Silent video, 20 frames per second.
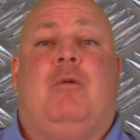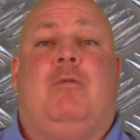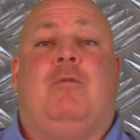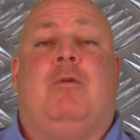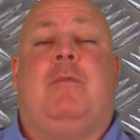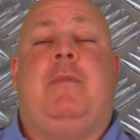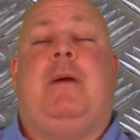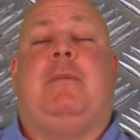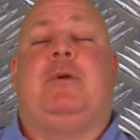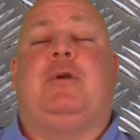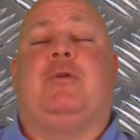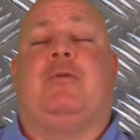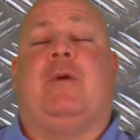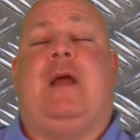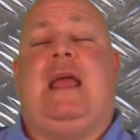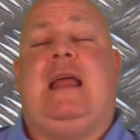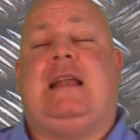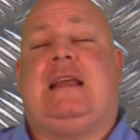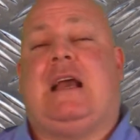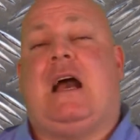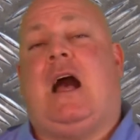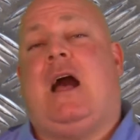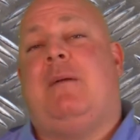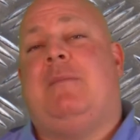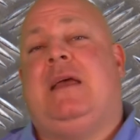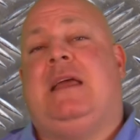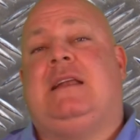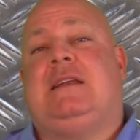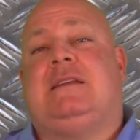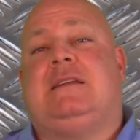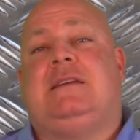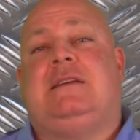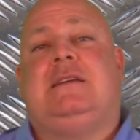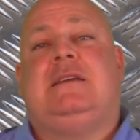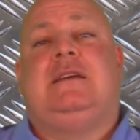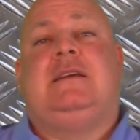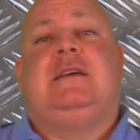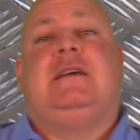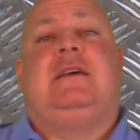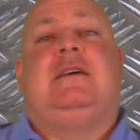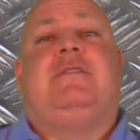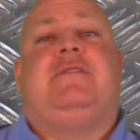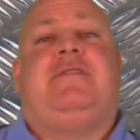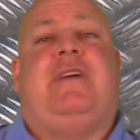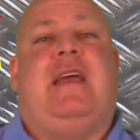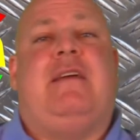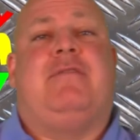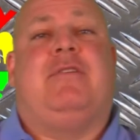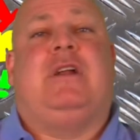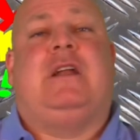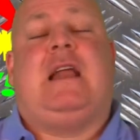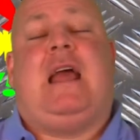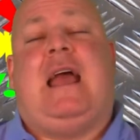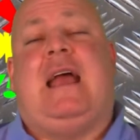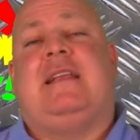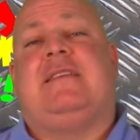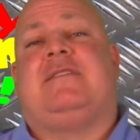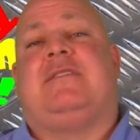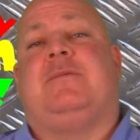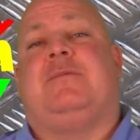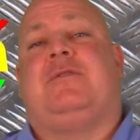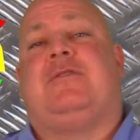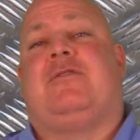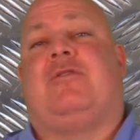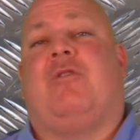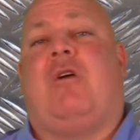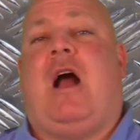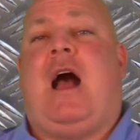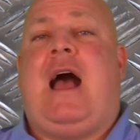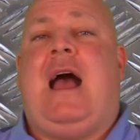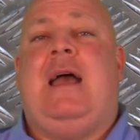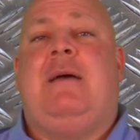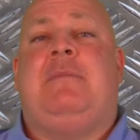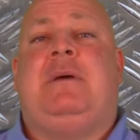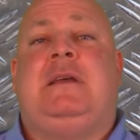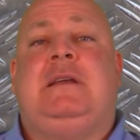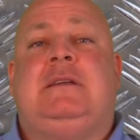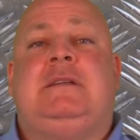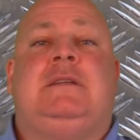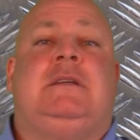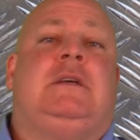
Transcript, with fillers: Remember to rate, comment, favorite, and subscribe